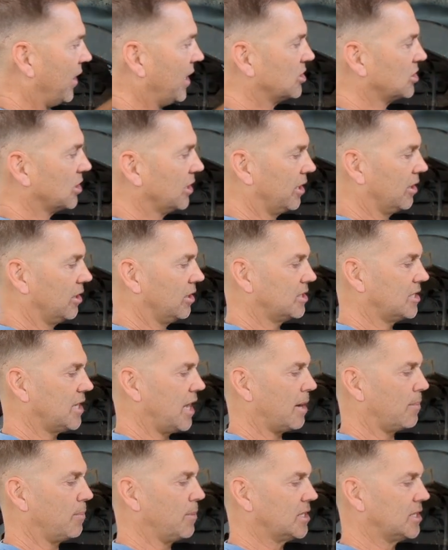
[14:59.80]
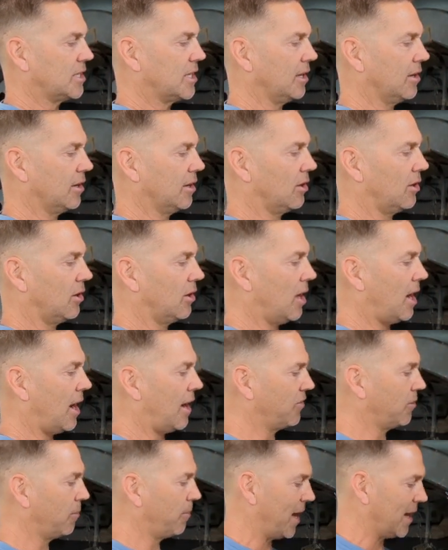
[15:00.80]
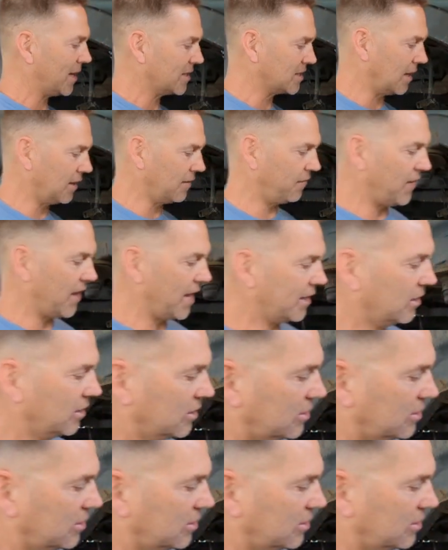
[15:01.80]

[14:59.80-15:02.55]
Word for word: eventually you're going to take material off the backside. In